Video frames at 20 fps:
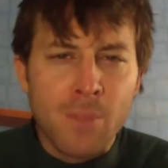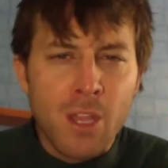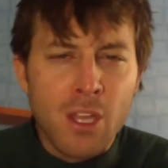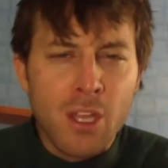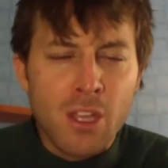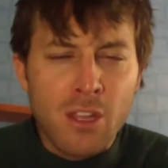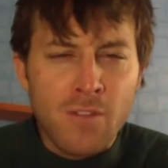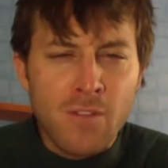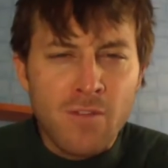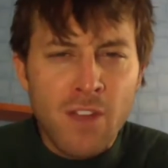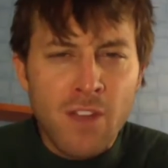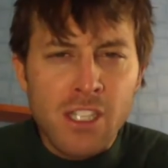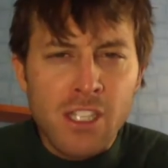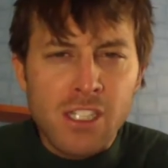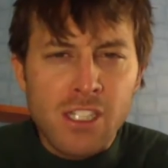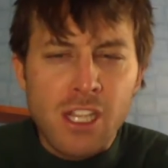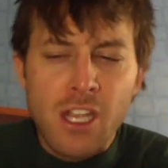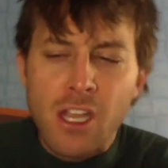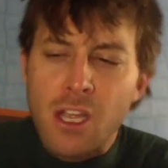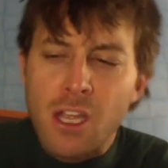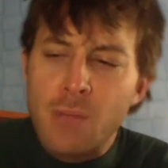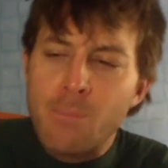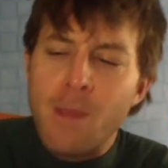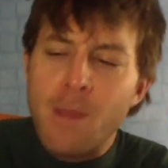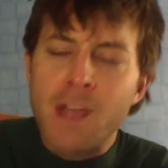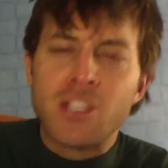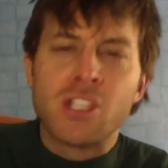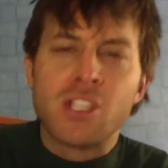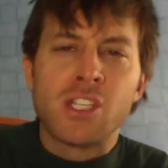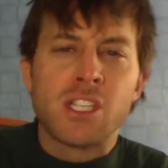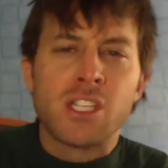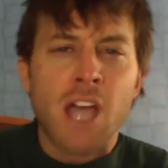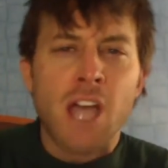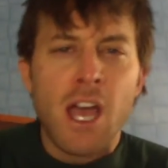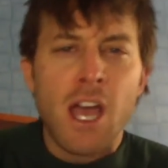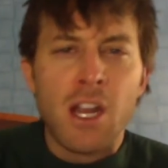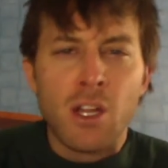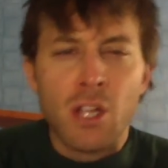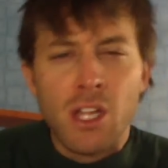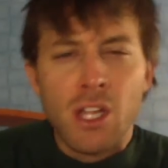The face matches the
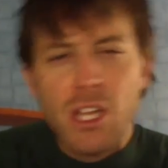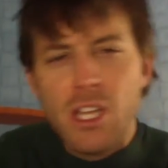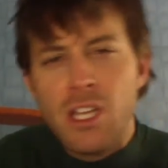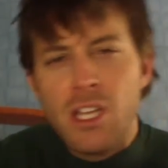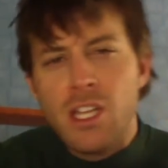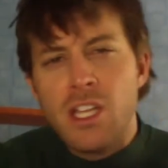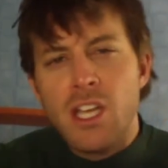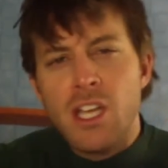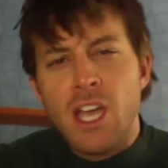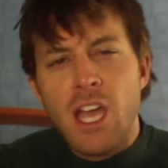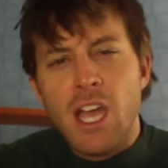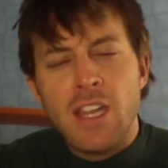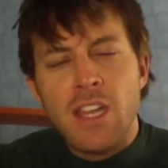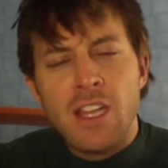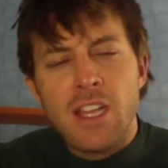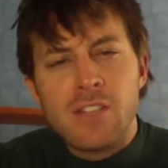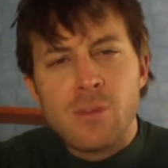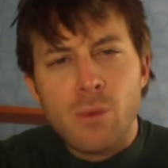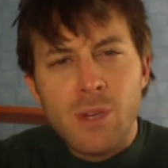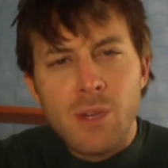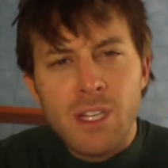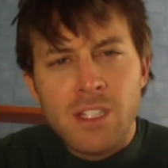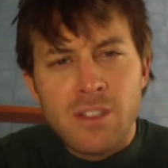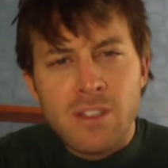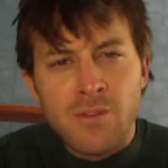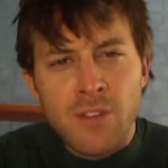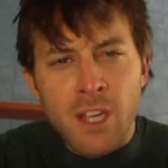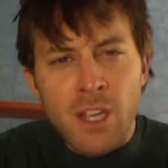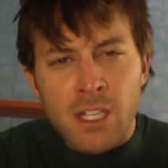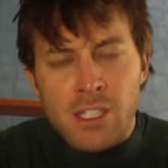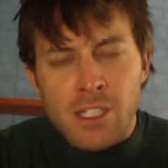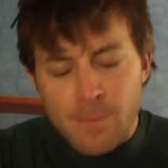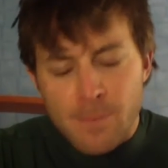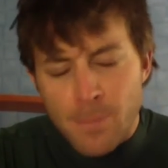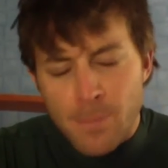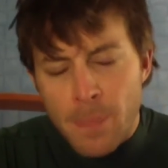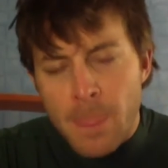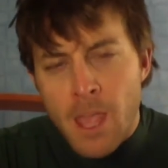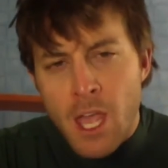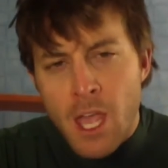title. And that's what we need to fix.
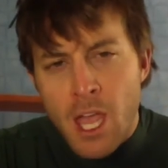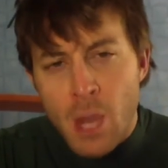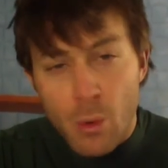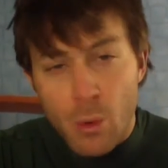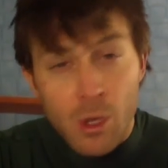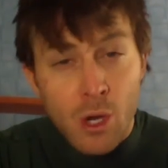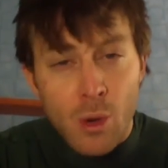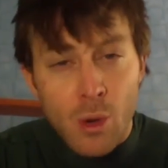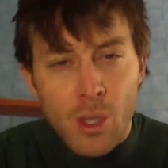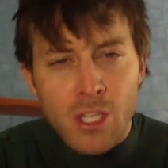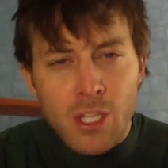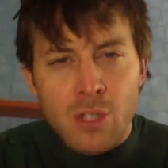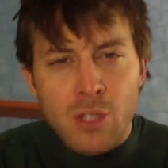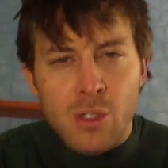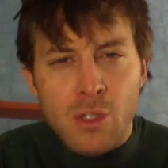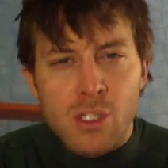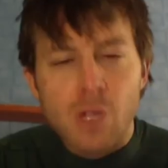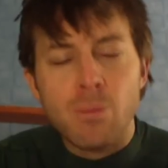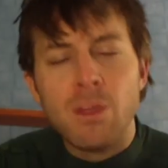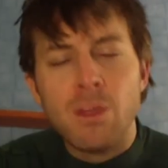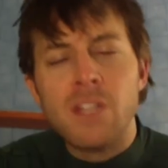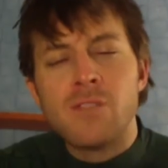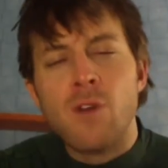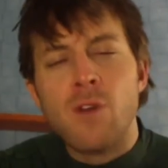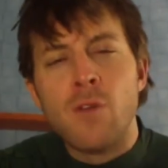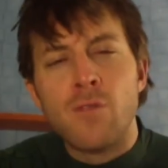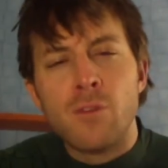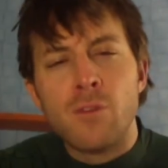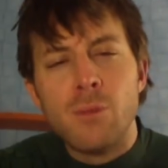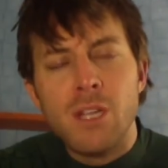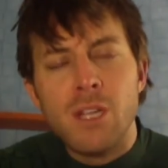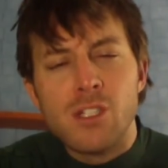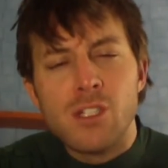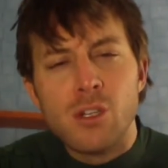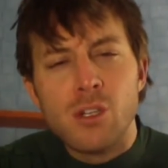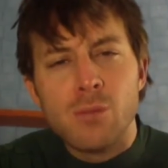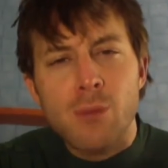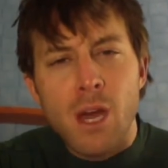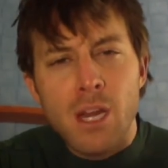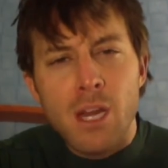And we're going to. So please vote for me,
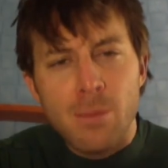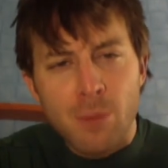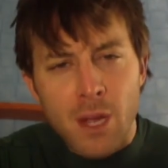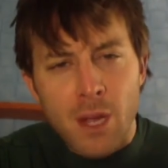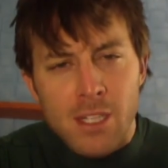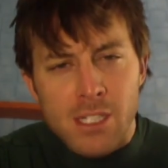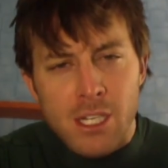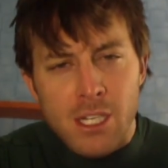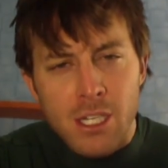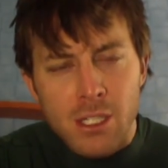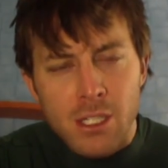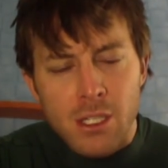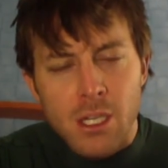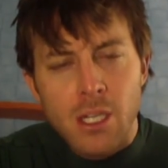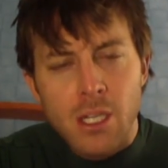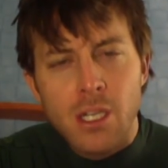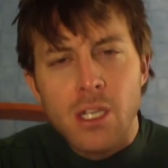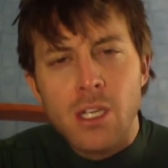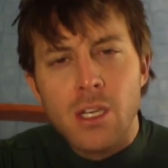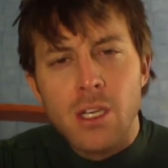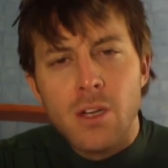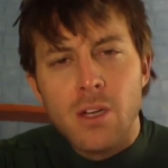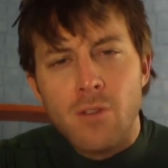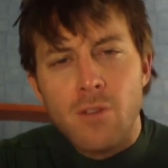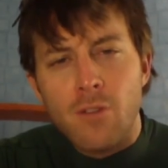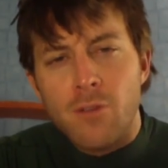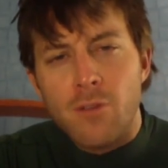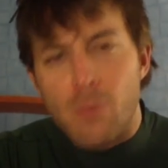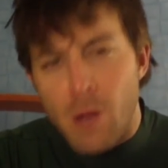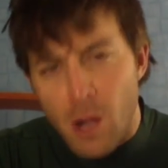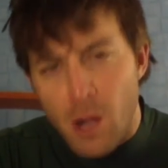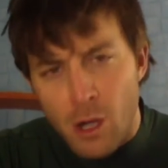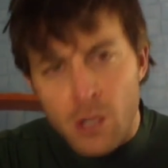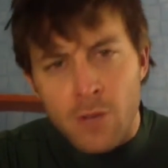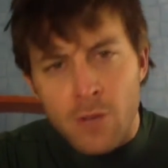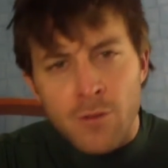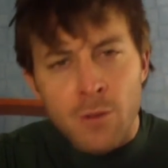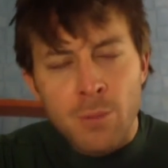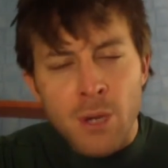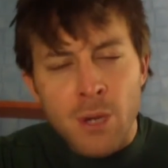student body president. Vote for my uncle
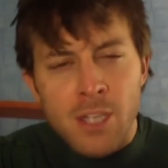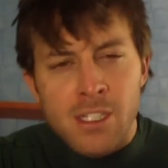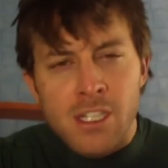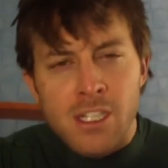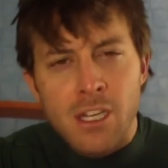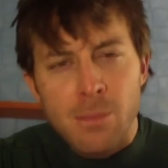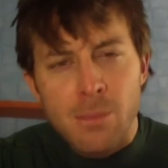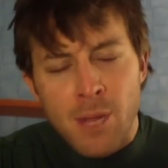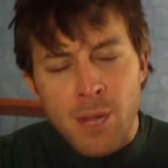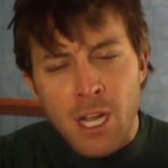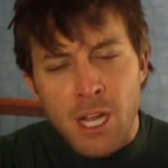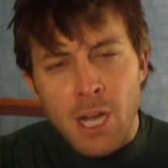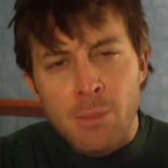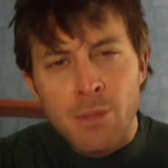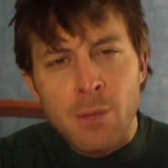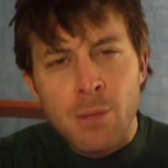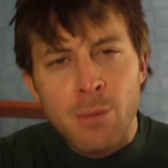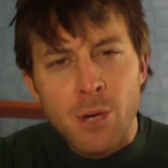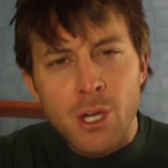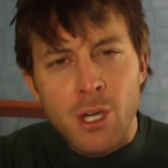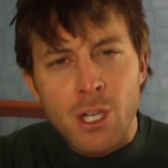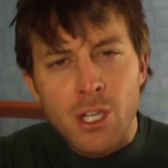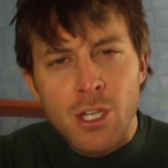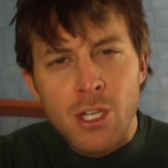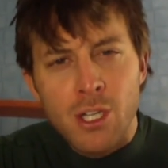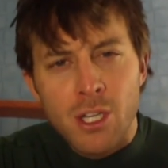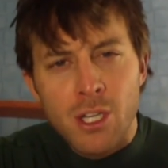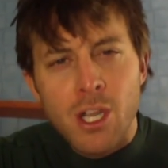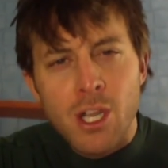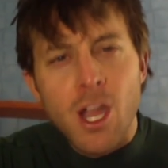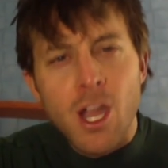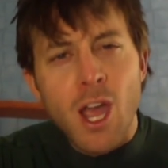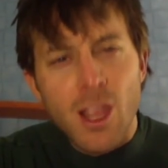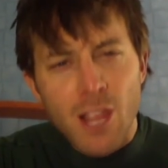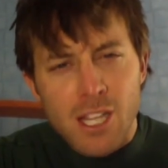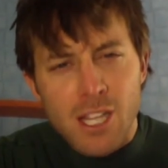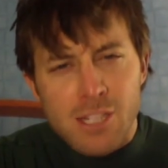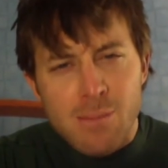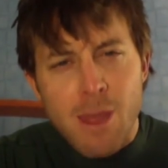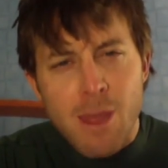for president. Pick up the book. And
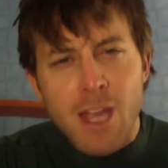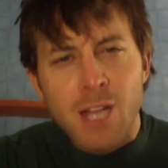let's make